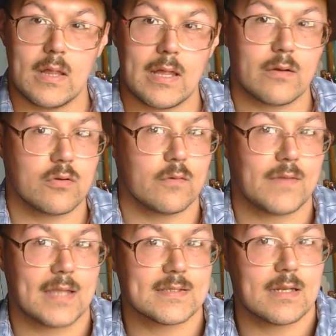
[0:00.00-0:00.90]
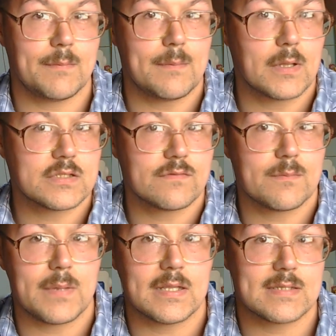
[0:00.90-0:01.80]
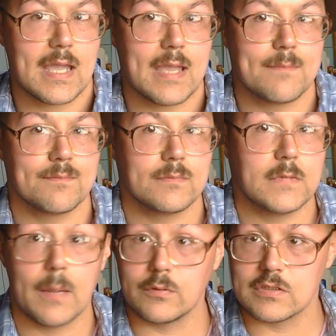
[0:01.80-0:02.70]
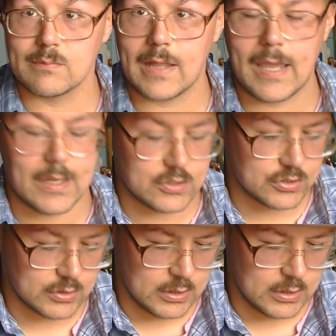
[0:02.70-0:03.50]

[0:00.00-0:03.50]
I don't know if that's going to be much of a big time double splash.